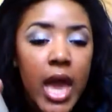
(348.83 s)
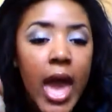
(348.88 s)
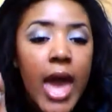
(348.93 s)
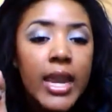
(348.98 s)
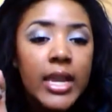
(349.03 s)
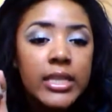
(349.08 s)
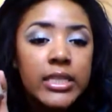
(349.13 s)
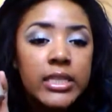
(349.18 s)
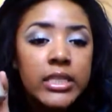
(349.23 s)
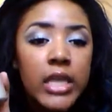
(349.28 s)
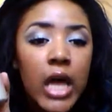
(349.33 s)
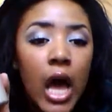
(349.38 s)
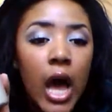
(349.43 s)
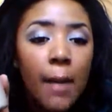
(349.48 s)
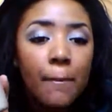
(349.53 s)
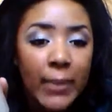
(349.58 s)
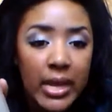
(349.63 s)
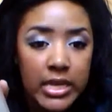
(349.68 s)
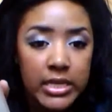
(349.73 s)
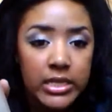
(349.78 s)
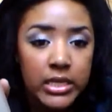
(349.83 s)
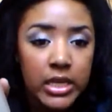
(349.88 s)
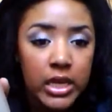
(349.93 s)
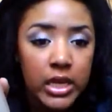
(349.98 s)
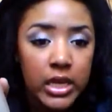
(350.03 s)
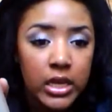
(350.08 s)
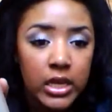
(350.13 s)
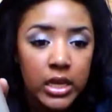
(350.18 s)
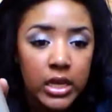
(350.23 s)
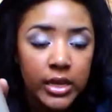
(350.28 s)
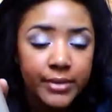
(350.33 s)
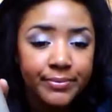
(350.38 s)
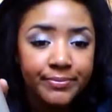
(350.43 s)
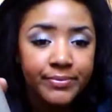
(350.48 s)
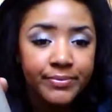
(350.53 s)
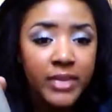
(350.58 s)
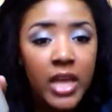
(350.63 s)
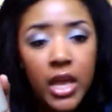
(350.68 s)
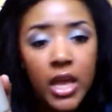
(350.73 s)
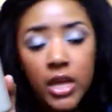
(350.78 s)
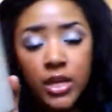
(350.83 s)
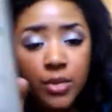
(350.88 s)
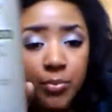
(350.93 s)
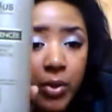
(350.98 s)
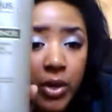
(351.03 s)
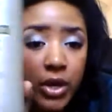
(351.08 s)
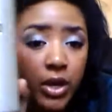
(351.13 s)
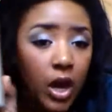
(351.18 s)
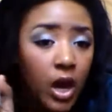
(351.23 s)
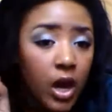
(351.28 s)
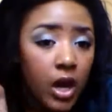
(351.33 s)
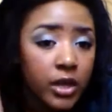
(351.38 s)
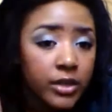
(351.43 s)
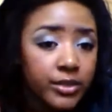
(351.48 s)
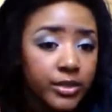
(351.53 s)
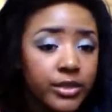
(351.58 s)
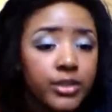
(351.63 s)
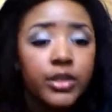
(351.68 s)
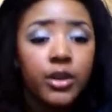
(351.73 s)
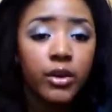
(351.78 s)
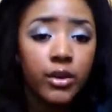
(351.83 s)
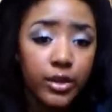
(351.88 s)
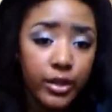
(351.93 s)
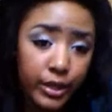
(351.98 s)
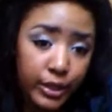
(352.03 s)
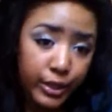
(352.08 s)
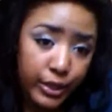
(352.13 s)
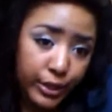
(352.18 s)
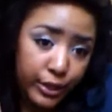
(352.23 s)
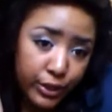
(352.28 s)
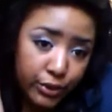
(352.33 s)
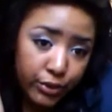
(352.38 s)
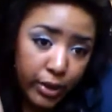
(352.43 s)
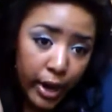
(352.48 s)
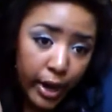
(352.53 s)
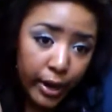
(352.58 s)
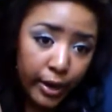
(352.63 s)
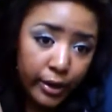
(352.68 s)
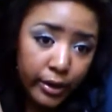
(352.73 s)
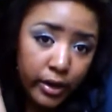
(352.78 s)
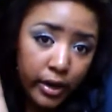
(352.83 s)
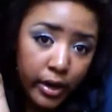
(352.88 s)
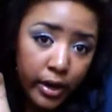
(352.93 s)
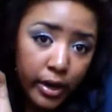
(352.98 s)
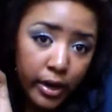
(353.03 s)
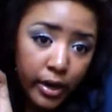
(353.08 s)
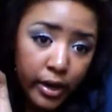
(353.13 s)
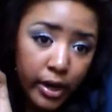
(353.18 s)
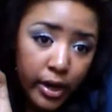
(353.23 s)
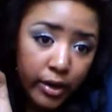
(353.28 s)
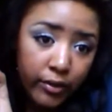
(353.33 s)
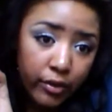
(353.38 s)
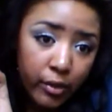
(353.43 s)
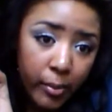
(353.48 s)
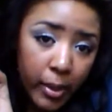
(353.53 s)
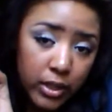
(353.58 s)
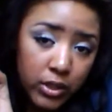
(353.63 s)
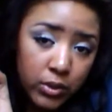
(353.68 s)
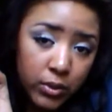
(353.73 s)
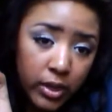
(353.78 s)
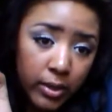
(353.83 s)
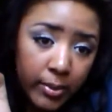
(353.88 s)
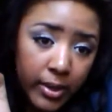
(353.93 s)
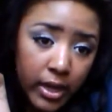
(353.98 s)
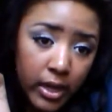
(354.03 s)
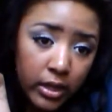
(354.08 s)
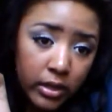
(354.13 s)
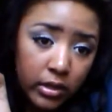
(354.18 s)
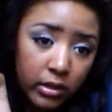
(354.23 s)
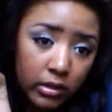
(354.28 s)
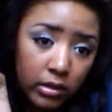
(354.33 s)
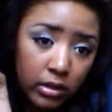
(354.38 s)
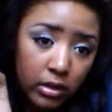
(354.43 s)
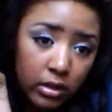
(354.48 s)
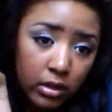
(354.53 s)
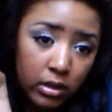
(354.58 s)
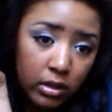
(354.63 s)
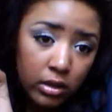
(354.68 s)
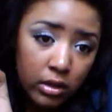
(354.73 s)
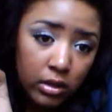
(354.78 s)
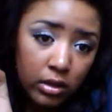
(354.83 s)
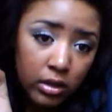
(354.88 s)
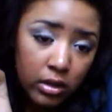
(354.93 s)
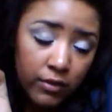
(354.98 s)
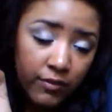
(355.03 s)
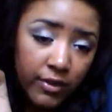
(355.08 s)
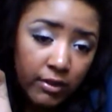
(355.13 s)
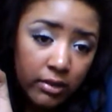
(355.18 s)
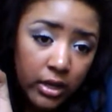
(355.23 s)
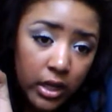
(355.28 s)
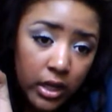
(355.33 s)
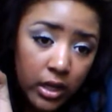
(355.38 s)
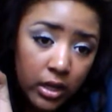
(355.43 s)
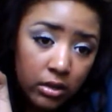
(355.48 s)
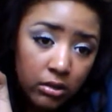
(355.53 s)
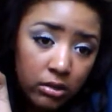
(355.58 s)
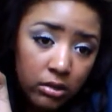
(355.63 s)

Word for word: And it's amazing. You put it on, you go underneath the dryer for about 20 minutes, 15.